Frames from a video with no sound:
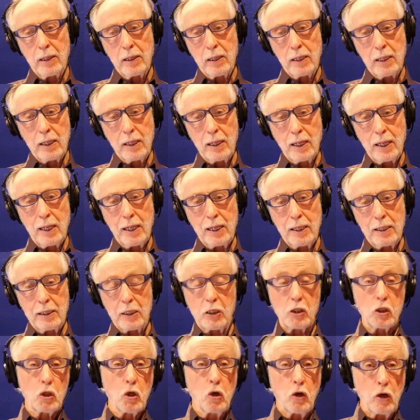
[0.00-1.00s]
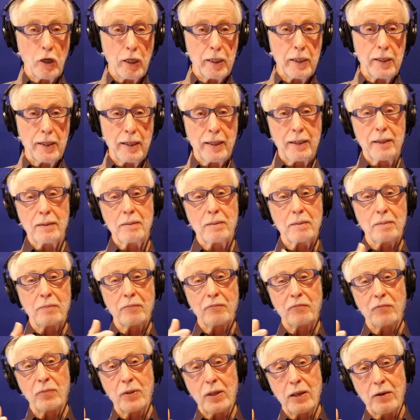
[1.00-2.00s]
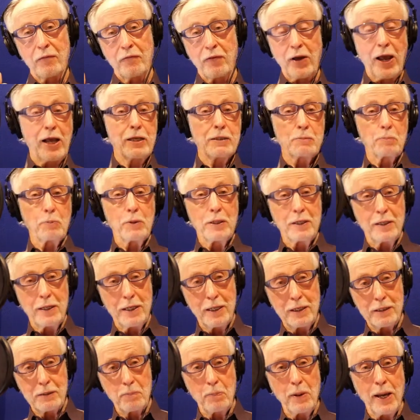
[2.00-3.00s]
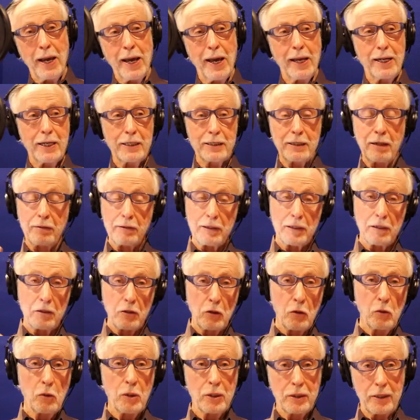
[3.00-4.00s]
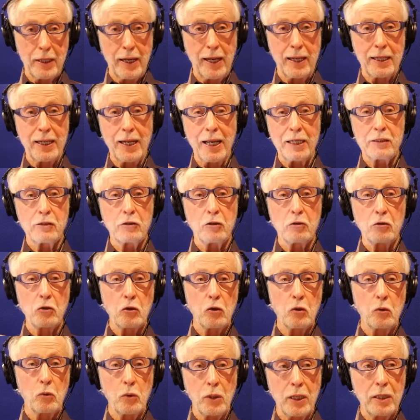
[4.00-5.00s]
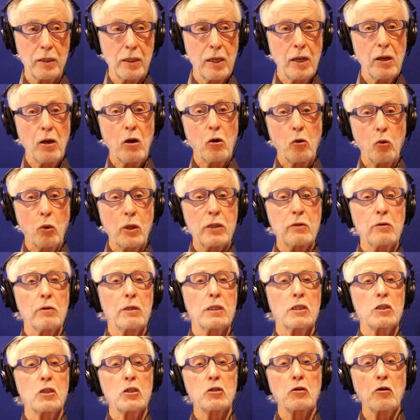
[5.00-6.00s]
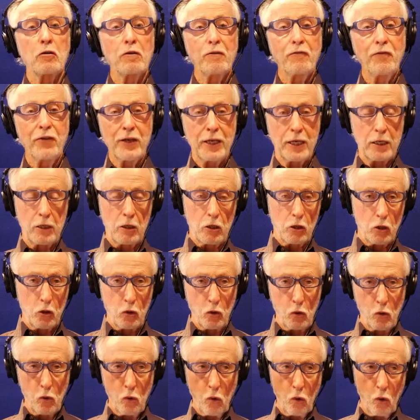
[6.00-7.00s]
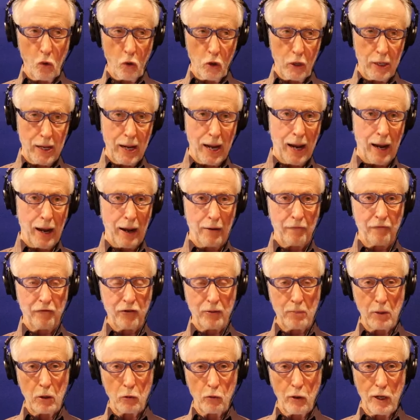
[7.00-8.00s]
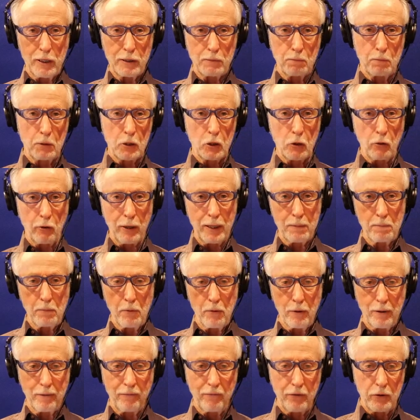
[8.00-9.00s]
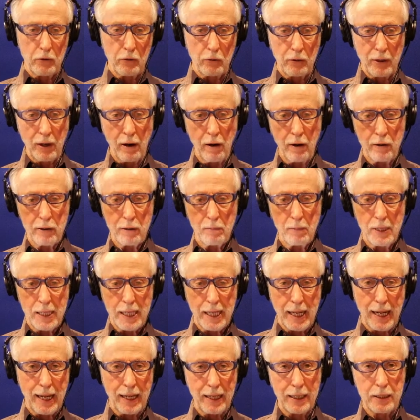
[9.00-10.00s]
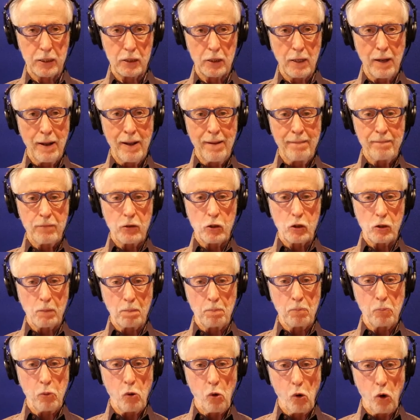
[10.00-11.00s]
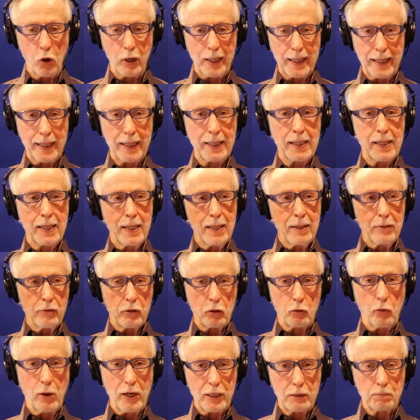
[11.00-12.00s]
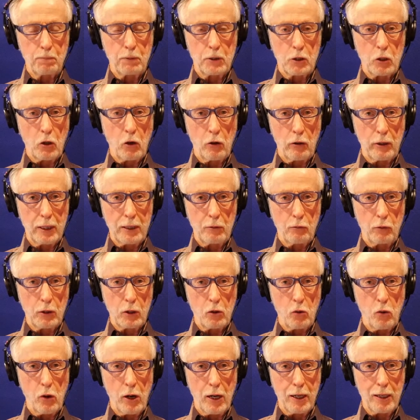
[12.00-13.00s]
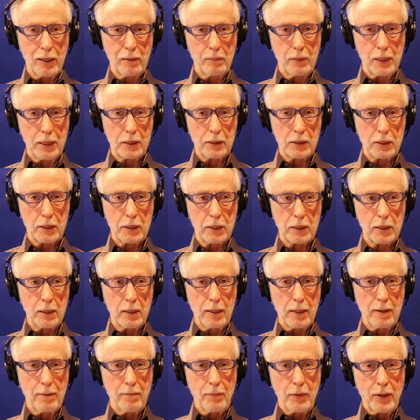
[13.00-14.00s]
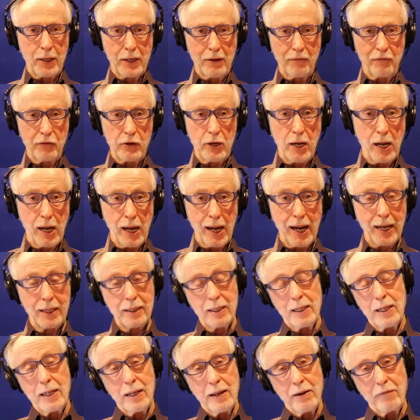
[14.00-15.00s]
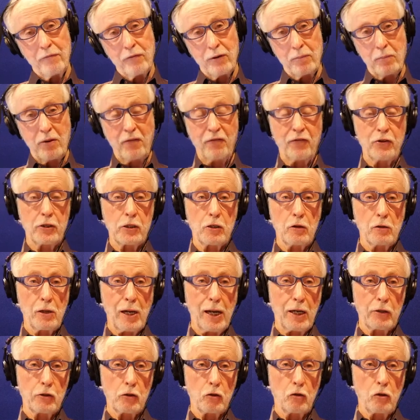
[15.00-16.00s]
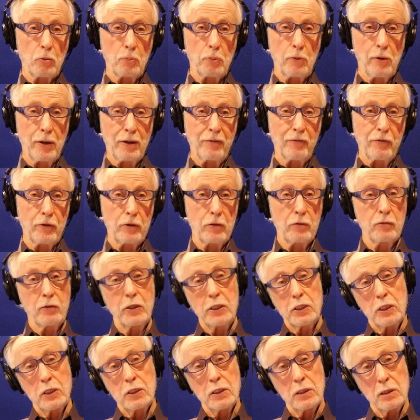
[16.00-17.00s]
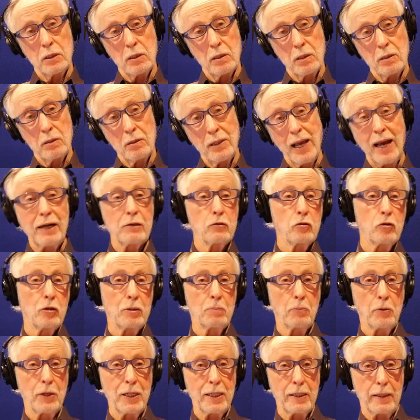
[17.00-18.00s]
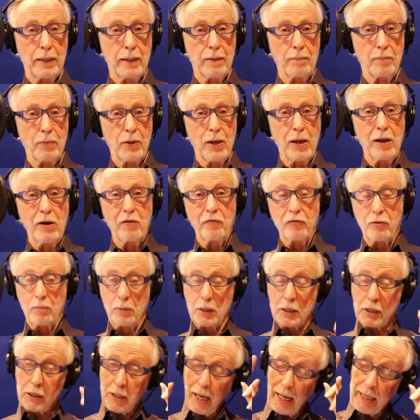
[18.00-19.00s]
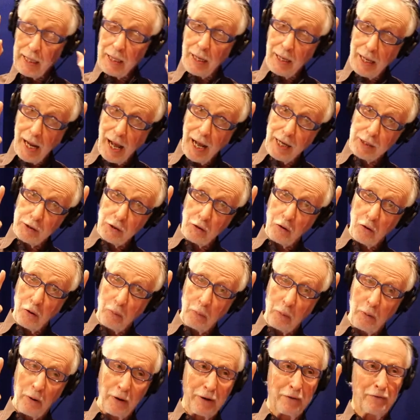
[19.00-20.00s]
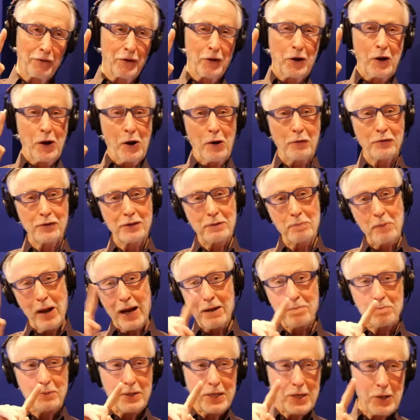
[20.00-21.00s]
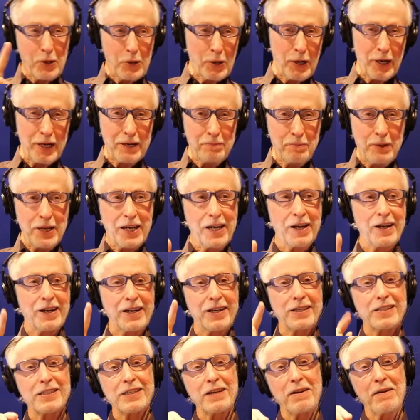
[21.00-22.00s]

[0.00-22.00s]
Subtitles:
is good and fast breathing is bad. It has nothing to do with that. It has to do with whether it's serving you or not from a respiratory point of view. Are the mechanics supporting the respiratory requirements? If not, from a physiological point of view, this is not good breathing. From a psychological point of view, however, it might be good because